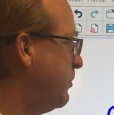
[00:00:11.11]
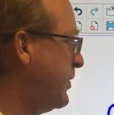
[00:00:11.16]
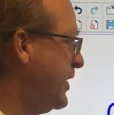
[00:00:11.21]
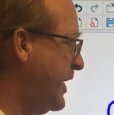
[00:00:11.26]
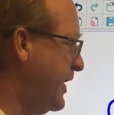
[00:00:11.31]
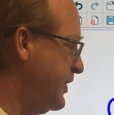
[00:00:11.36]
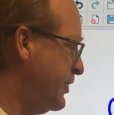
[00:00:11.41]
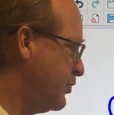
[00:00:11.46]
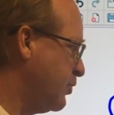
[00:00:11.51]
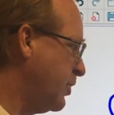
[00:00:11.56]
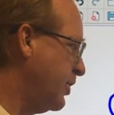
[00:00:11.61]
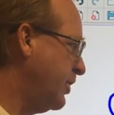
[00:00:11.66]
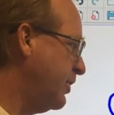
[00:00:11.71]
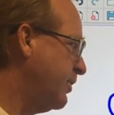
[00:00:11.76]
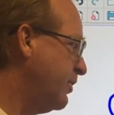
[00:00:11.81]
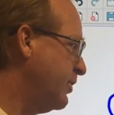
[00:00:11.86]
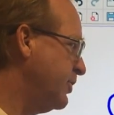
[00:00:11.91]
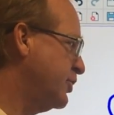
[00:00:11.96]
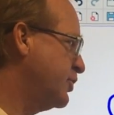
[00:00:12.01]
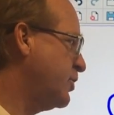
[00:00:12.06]
page
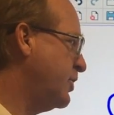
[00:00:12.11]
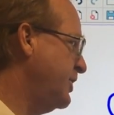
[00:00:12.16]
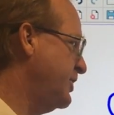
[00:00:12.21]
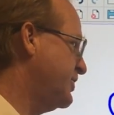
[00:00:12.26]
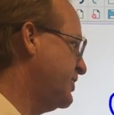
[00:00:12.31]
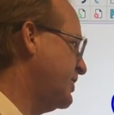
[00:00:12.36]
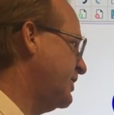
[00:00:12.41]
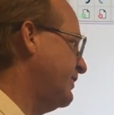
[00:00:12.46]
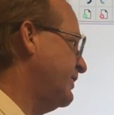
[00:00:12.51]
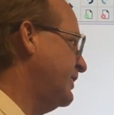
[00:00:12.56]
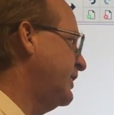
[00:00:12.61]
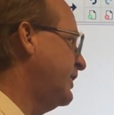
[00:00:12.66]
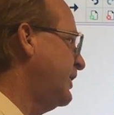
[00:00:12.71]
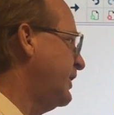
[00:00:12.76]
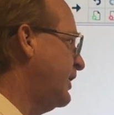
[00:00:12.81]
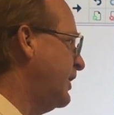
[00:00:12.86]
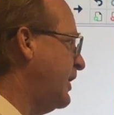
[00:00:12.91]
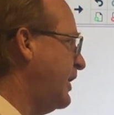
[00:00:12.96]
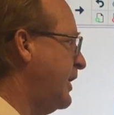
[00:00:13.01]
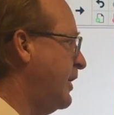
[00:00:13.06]
127,
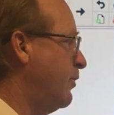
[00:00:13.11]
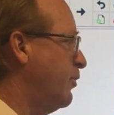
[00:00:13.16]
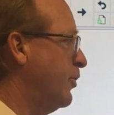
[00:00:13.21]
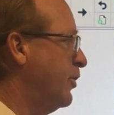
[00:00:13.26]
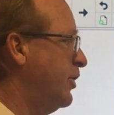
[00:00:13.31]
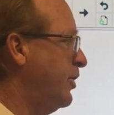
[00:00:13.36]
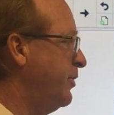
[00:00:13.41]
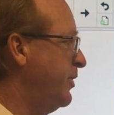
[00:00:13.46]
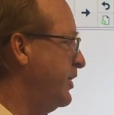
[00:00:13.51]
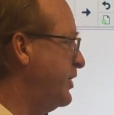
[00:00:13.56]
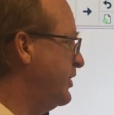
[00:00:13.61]
and we're going to be